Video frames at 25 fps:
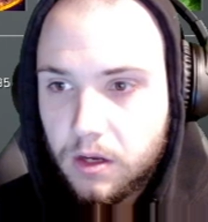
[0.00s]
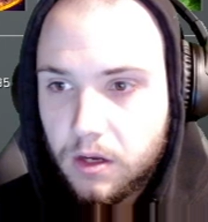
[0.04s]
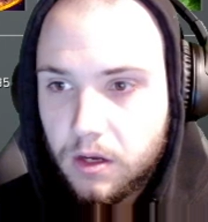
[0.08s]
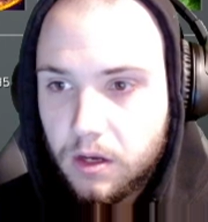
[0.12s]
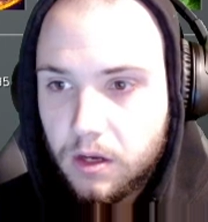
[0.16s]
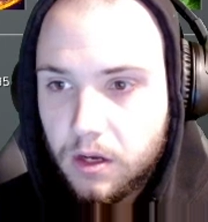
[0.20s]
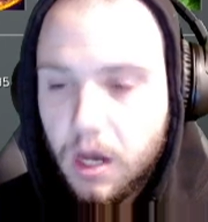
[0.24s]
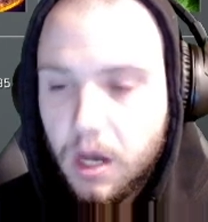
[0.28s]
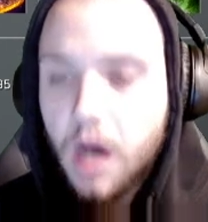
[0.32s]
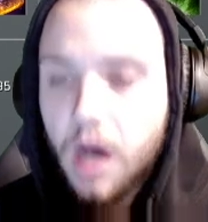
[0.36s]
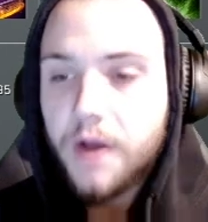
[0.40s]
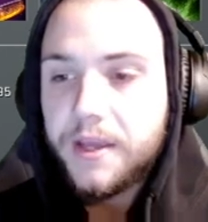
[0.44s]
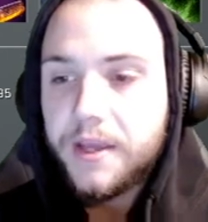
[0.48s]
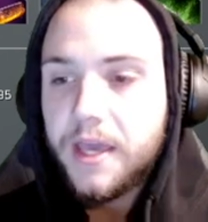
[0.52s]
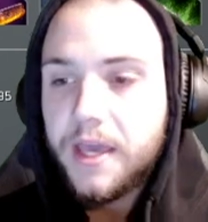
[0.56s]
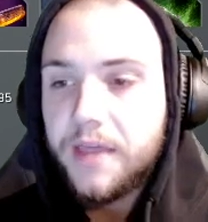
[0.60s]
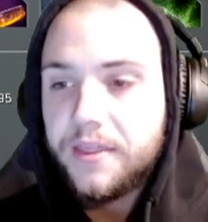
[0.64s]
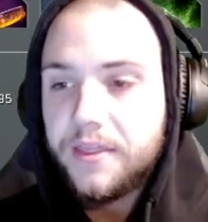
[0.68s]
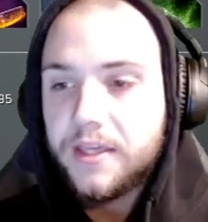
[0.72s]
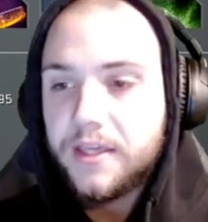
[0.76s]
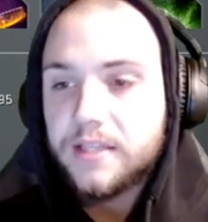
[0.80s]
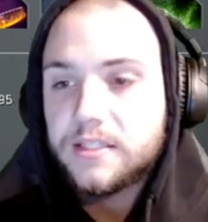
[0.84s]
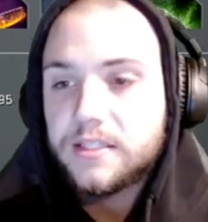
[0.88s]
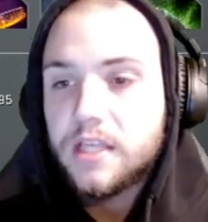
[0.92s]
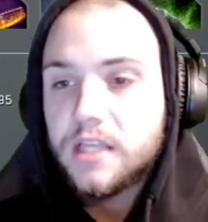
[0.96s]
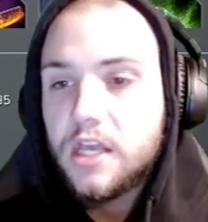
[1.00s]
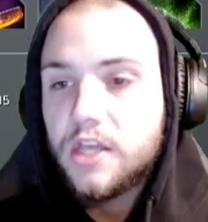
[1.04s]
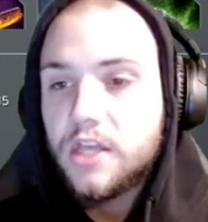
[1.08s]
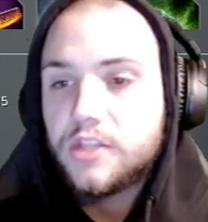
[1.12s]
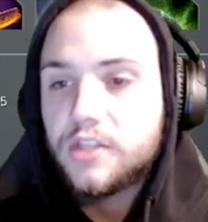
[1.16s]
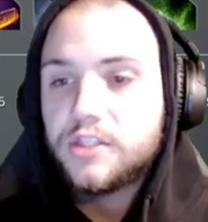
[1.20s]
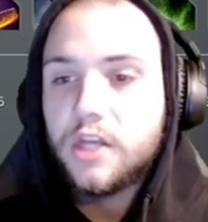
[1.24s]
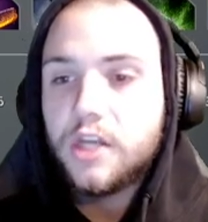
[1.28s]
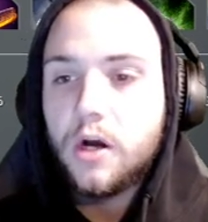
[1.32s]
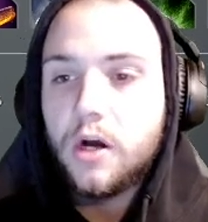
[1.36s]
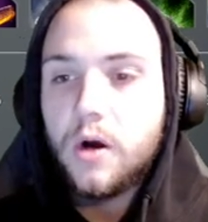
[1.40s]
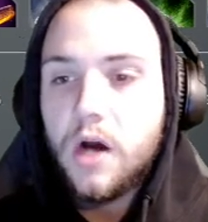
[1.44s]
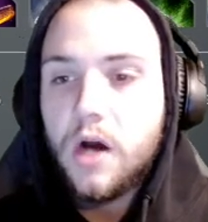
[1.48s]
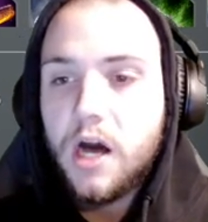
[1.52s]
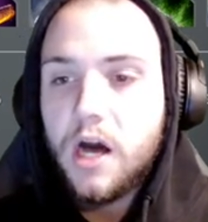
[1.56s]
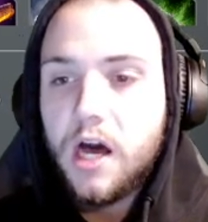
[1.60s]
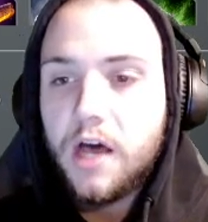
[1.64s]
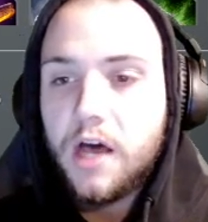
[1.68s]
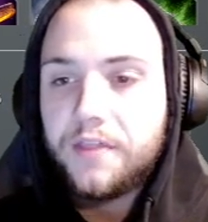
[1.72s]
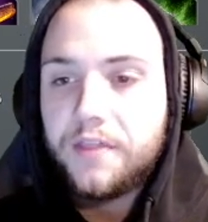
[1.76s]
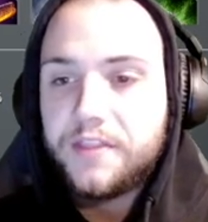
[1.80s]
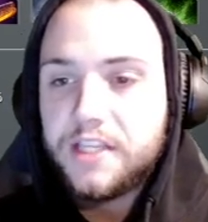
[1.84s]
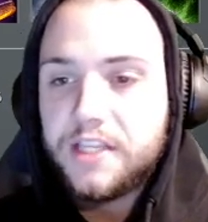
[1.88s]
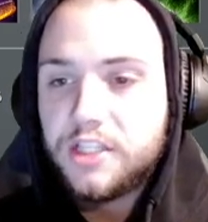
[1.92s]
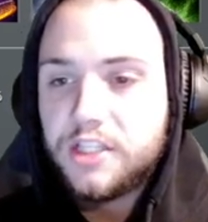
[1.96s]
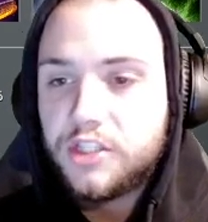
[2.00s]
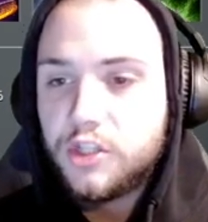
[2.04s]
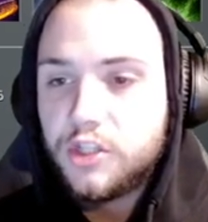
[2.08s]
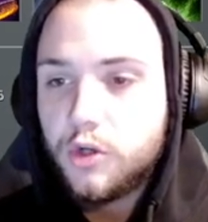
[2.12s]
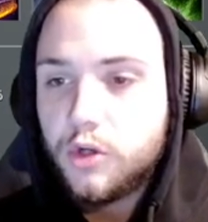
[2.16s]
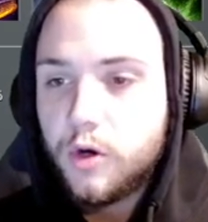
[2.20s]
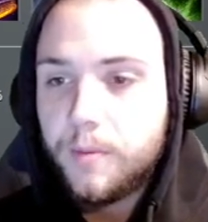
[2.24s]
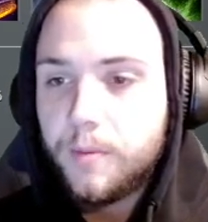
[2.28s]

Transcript: Oh, yeah, this. So these two